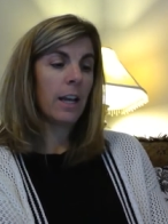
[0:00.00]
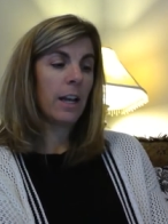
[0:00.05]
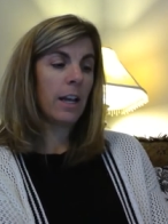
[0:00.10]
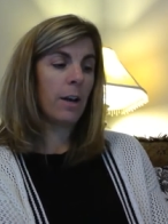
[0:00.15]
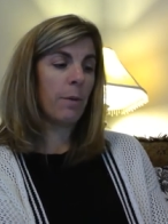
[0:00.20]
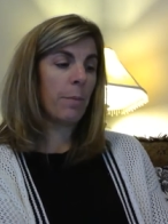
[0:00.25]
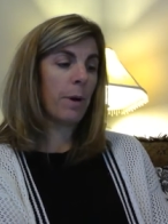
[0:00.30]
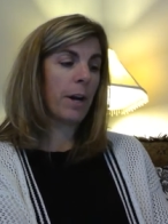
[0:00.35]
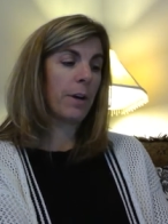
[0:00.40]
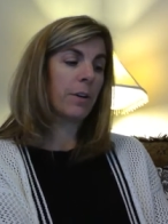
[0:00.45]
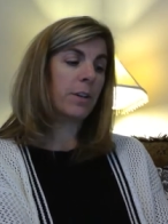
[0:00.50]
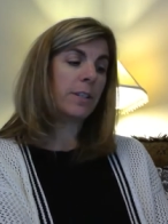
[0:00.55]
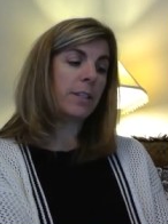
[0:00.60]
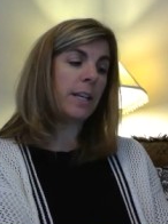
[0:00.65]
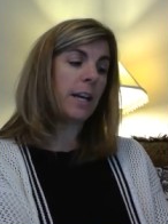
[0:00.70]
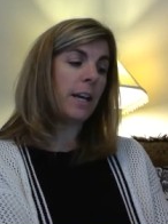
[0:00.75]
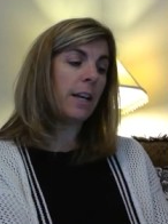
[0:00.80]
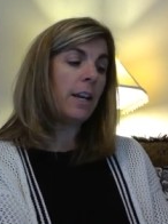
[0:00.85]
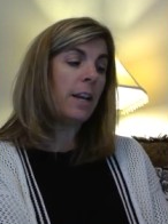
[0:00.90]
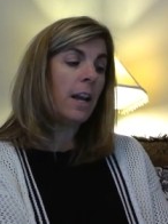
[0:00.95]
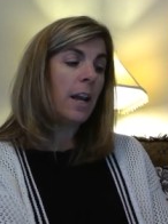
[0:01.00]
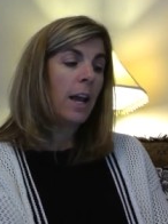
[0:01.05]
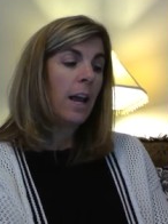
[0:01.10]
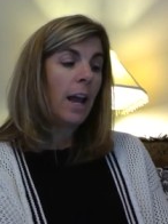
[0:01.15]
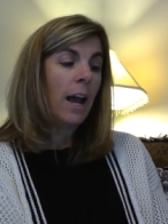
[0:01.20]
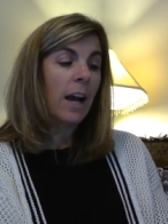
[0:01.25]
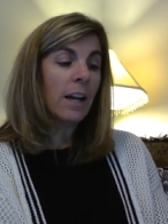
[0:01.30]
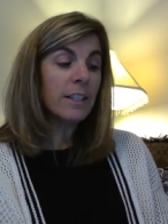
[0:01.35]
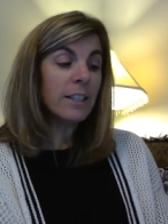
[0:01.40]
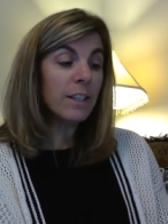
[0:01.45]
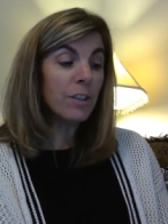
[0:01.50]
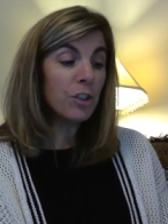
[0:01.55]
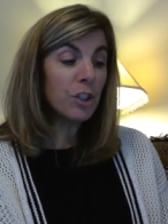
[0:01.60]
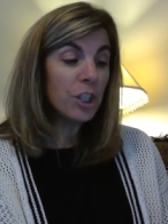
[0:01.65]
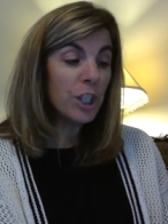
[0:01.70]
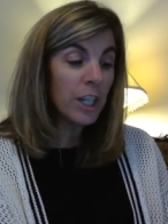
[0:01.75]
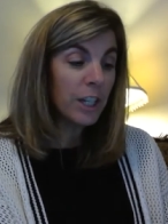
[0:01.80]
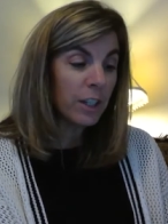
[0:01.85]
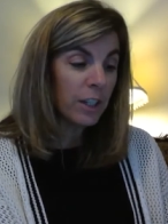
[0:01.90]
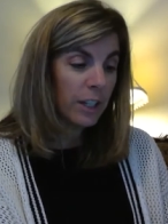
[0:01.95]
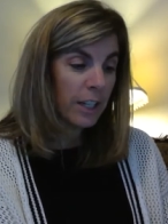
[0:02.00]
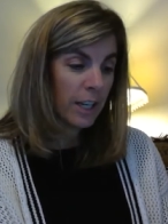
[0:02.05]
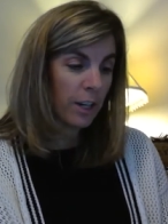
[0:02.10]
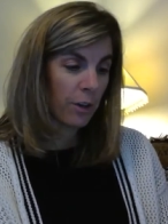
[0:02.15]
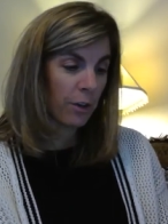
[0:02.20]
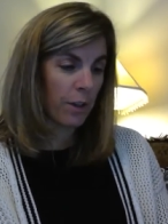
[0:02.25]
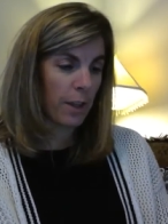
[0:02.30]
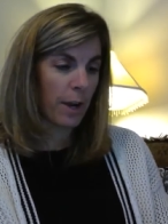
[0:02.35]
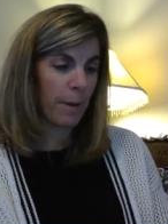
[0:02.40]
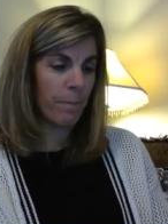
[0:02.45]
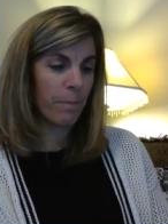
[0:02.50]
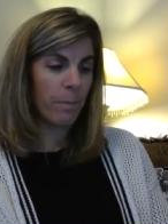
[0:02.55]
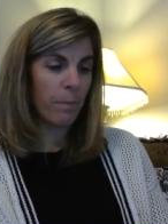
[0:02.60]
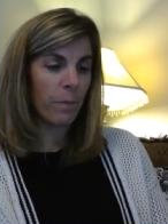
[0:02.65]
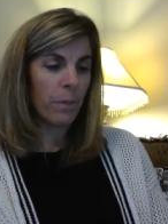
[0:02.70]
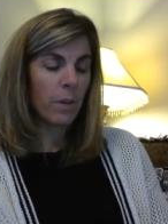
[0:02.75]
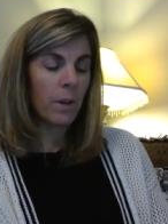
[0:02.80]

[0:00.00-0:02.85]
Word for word: Elmira said, as if she could hear them.